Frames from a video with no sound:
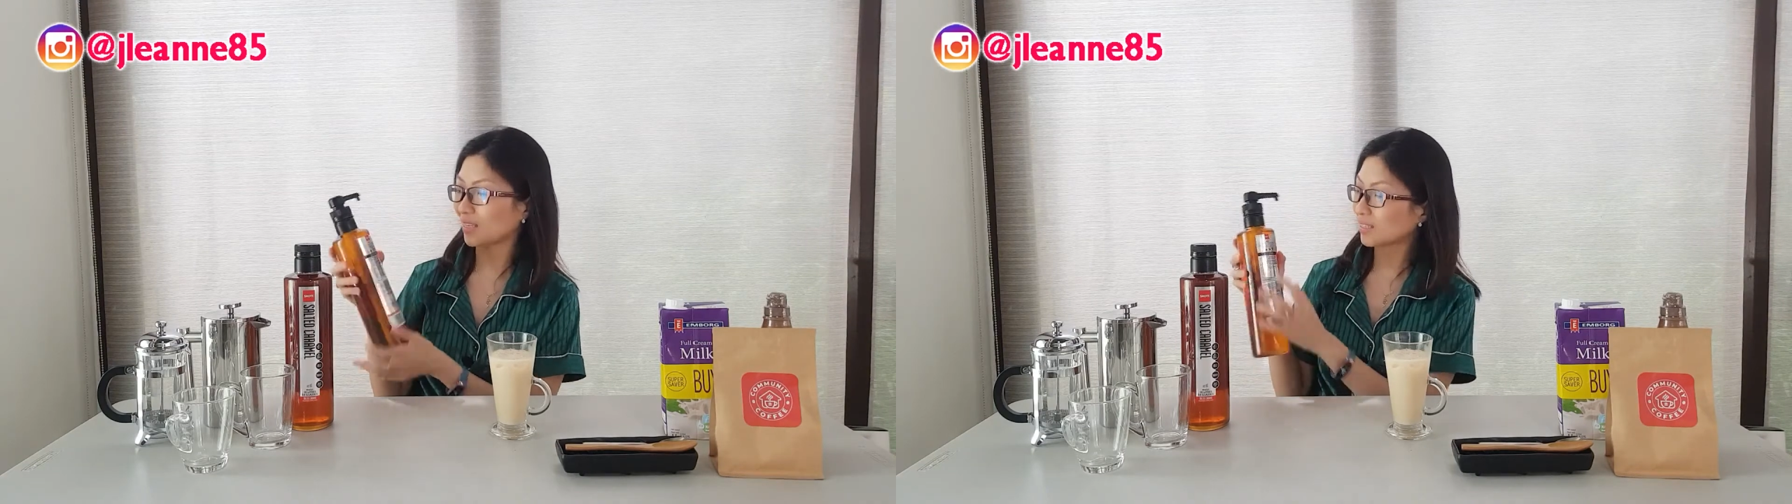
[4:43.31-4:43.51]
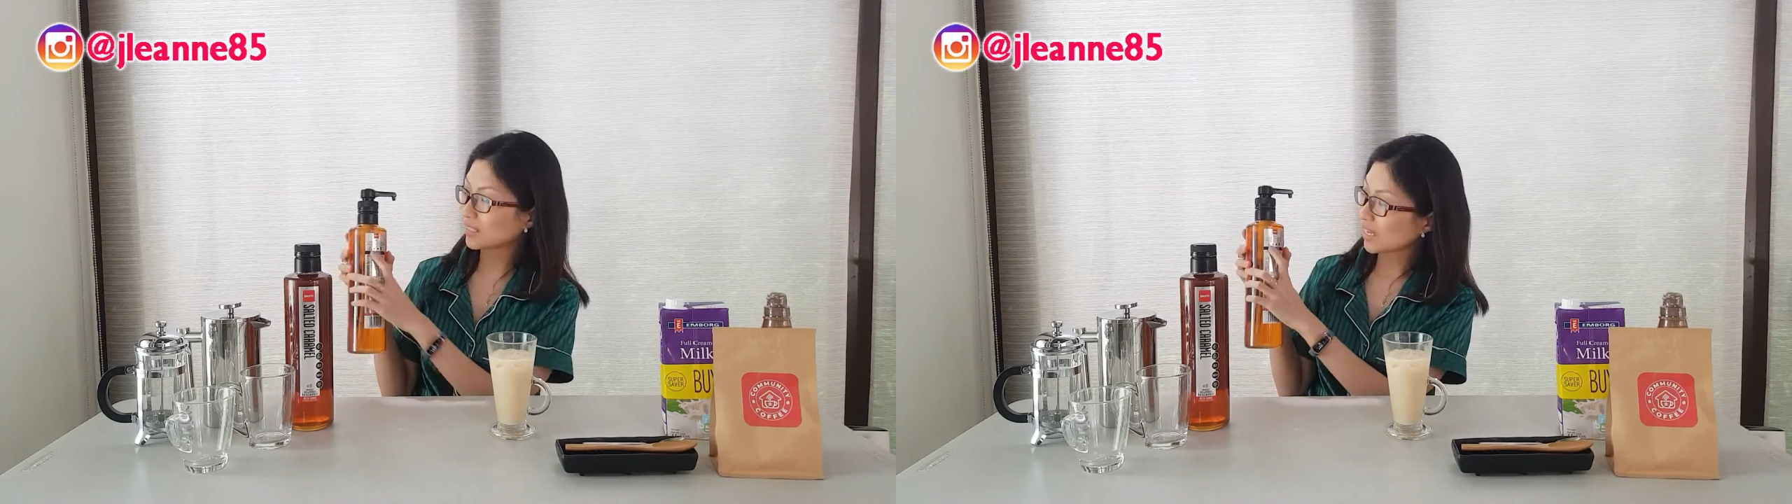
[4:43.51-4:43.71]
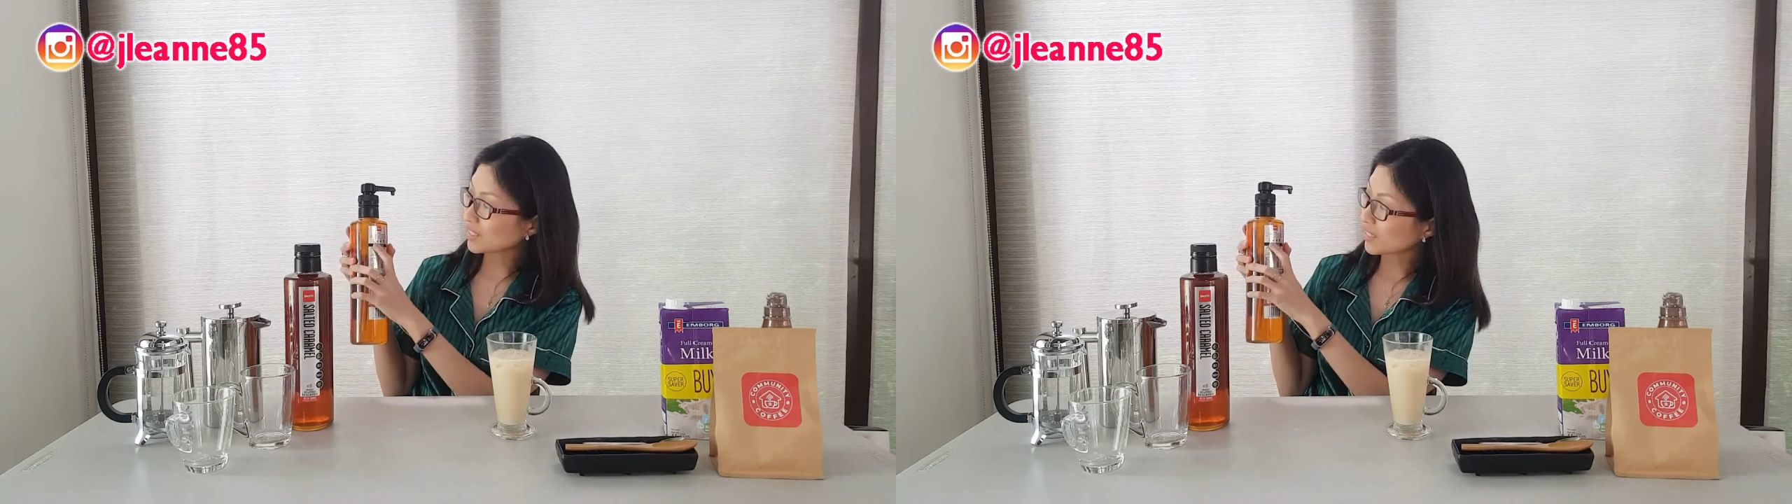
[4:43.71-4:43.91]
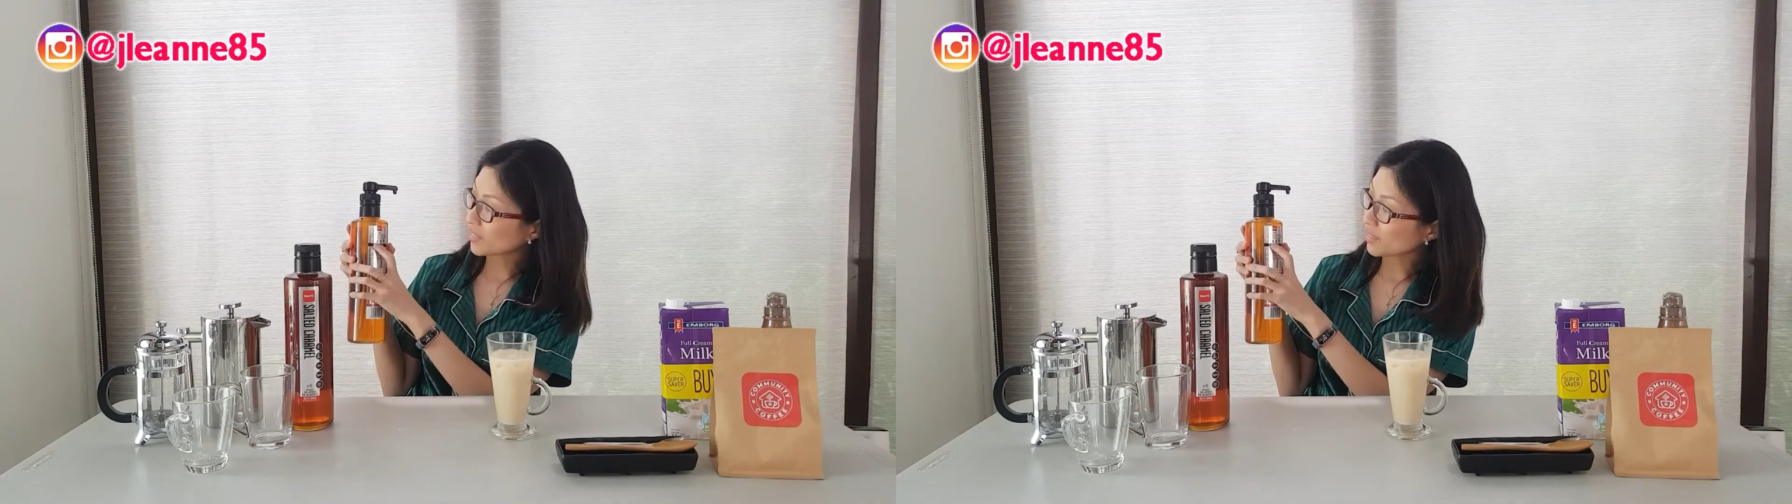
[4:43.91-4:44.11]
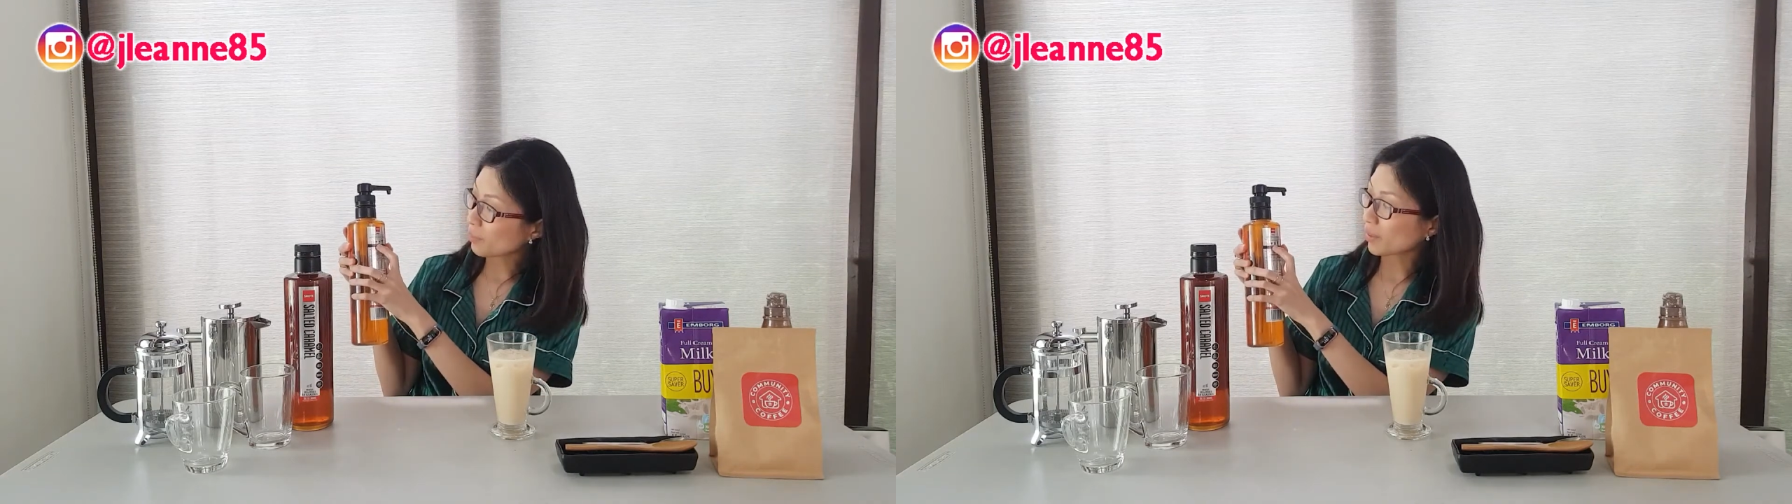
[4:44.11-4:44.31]
It says here
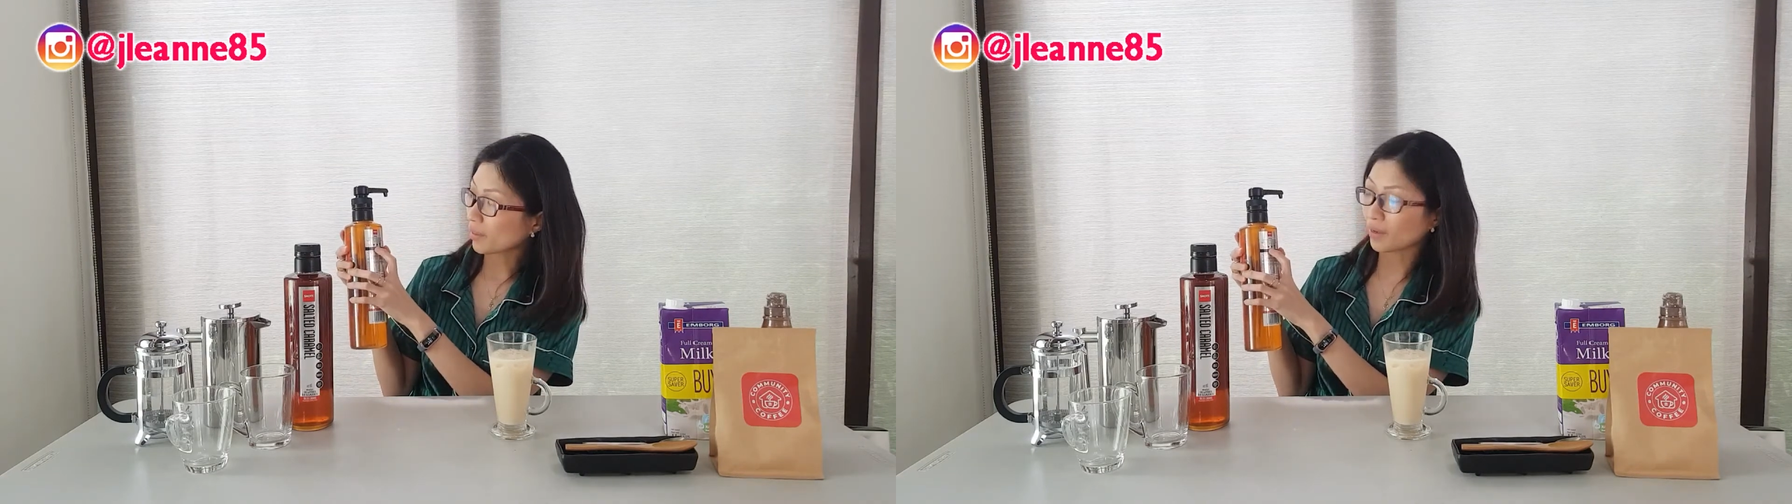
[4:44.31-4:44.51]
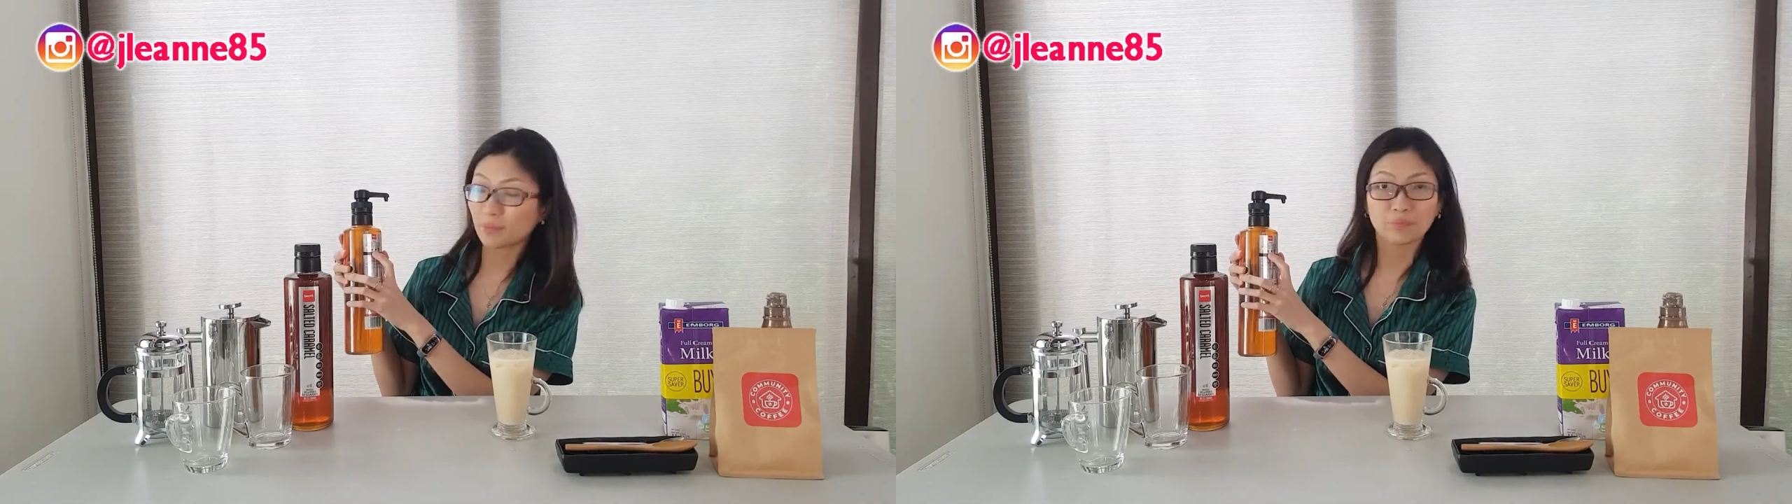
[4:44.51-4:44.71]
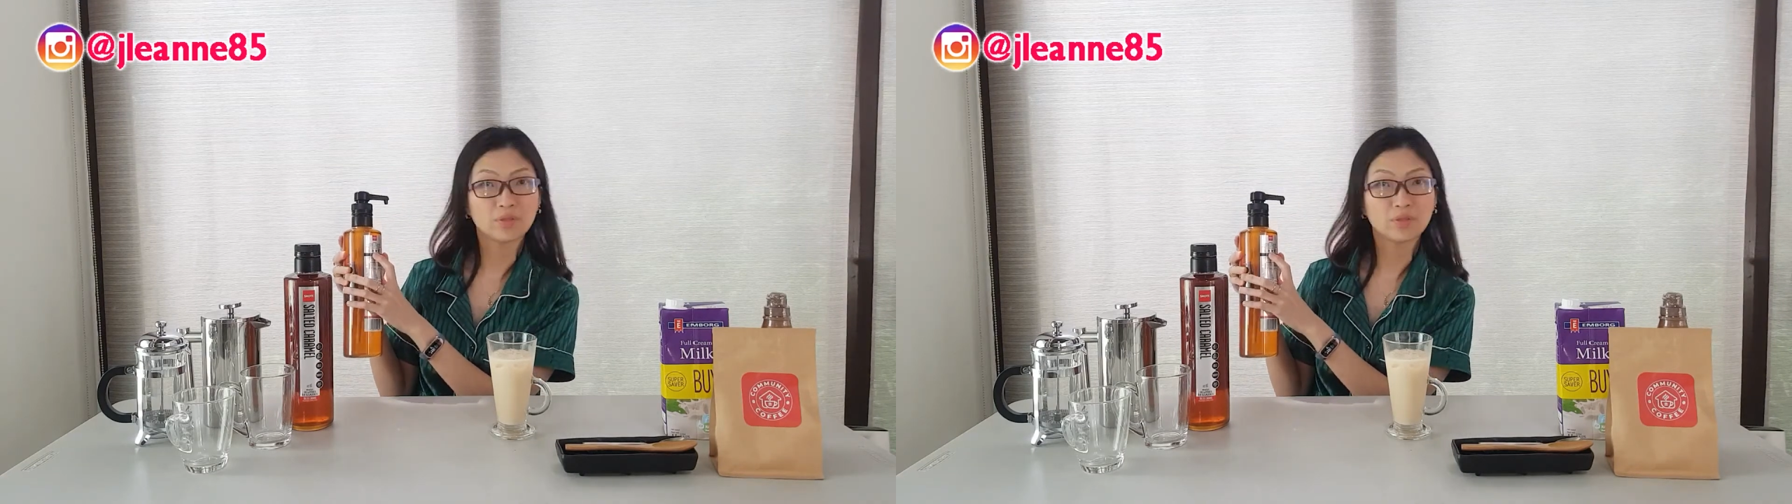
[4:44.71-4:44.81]
naman na